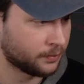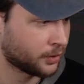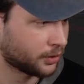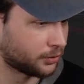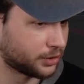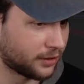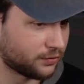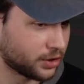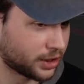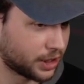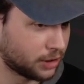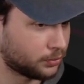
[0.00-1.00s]
So
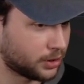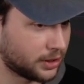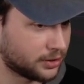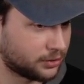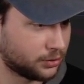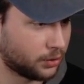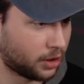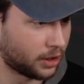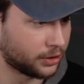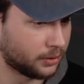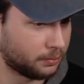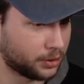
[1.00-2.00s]
definitely keep these 2
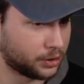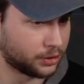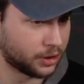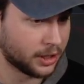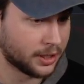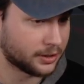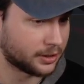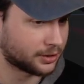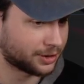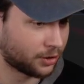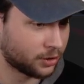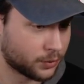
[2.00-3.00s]
on the build. This
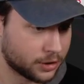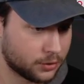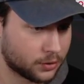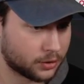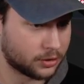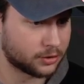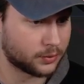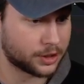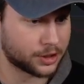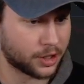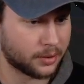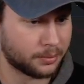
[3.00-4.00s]
third one you could
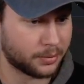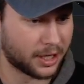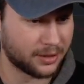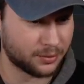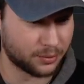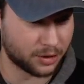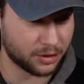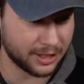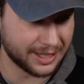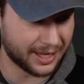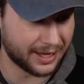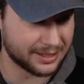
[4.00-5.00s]
switch up, but I really
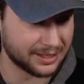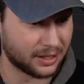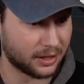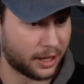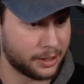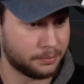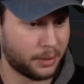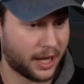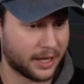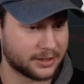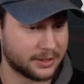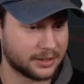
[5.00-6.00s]
liked light
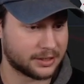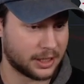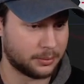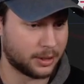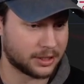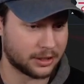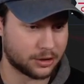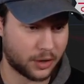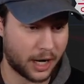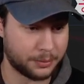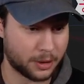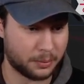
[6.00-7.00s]
passes. Teammates can
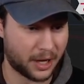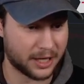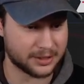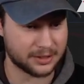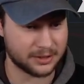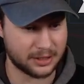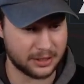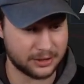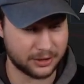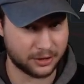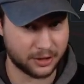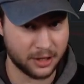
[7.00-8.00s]
trap your passes
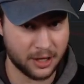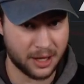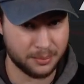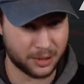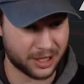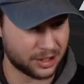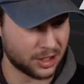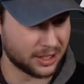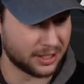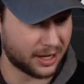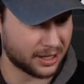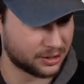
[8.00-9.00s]
easier, but I think
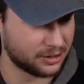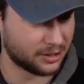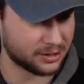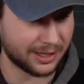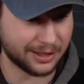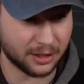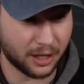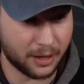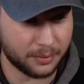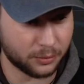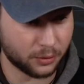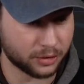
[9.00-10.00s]
it actually does a
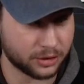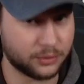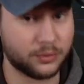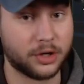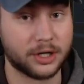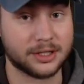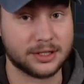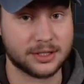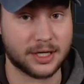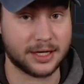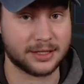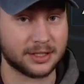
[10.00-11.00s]
lot more than what it
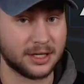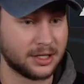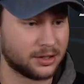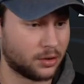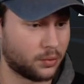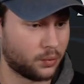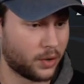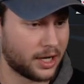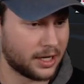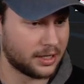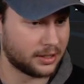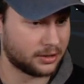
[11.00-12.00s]
says. The
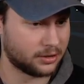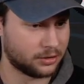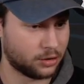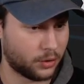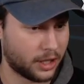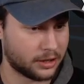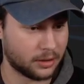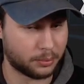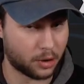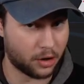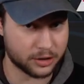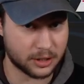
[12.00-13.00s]
way you hit the
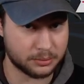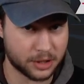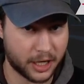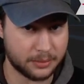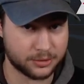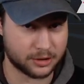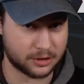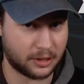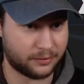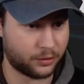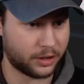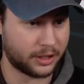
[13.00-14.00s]
ball sometimes is
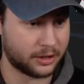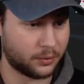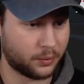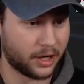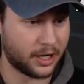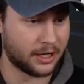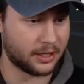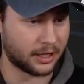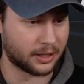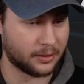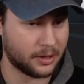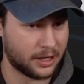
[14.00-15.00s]
different, and the way
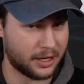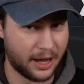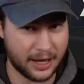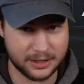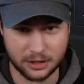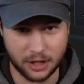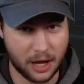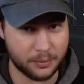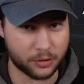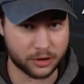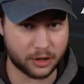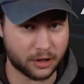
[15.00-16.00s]
like it adds a lot
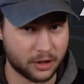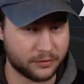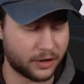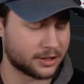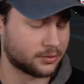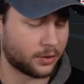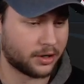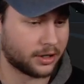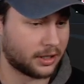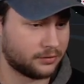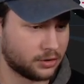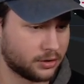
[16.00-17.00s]
more curve. I swear
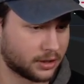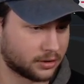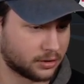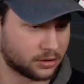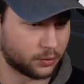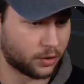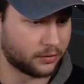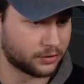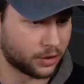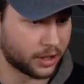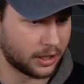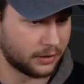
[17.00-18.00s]
it gives you like the swerve
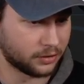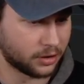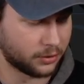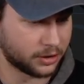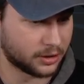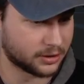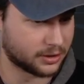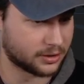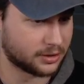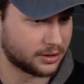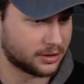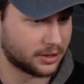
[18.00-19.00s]
trait, even though it doesn't
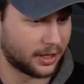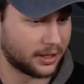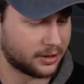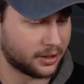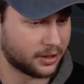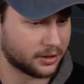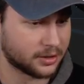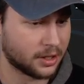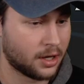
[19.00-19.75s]
say it does.